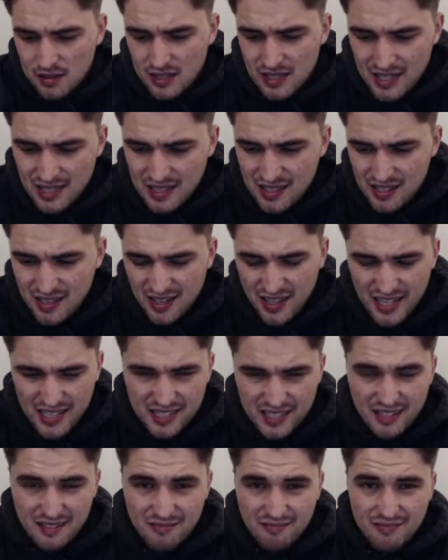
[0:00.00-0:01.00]
And tonight he's
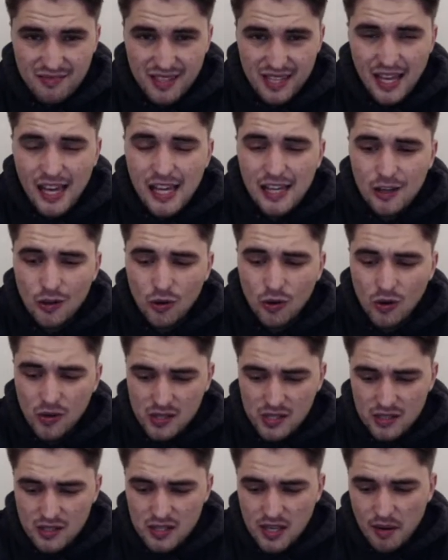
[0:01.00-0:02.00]
done horse
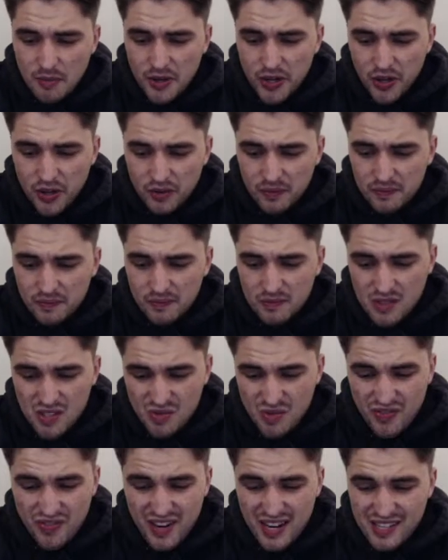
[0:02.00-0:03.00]
since coming on. To
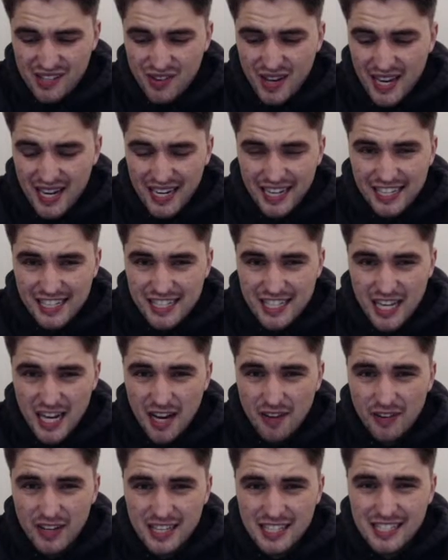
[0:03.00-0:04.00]
be fair, he's not had any
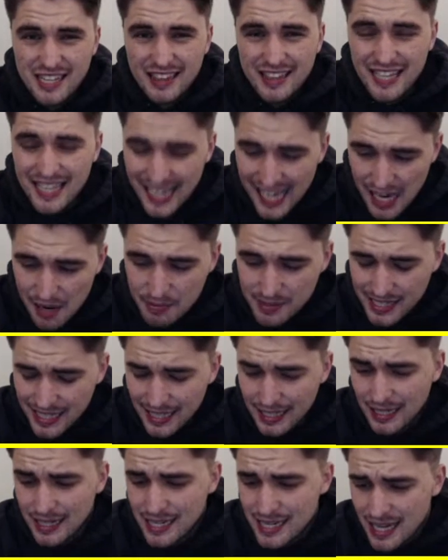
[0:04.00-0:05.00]
service. I think Hibs need
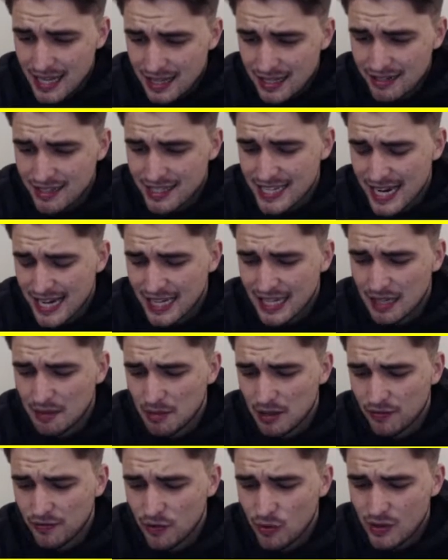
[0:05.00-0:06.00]
another attacking
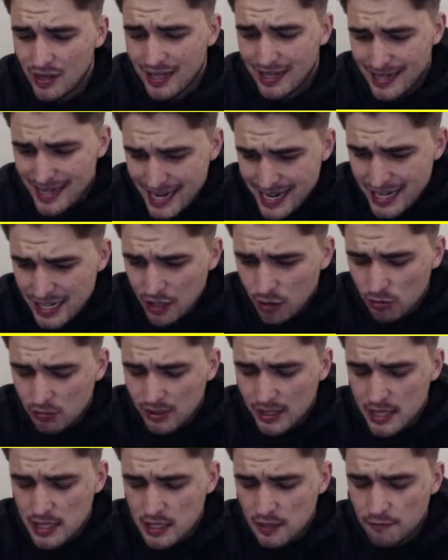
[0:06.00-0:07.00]
midfielder. They need a
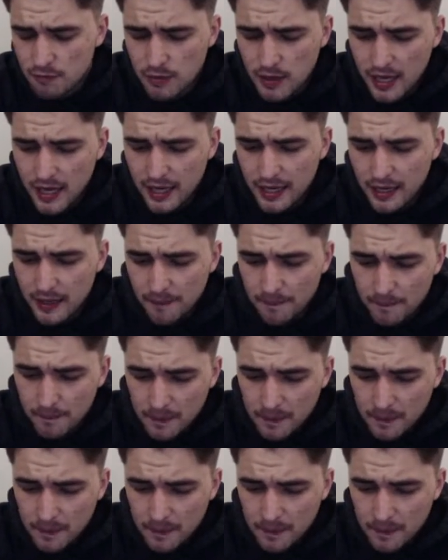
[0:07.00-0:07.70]
creative player.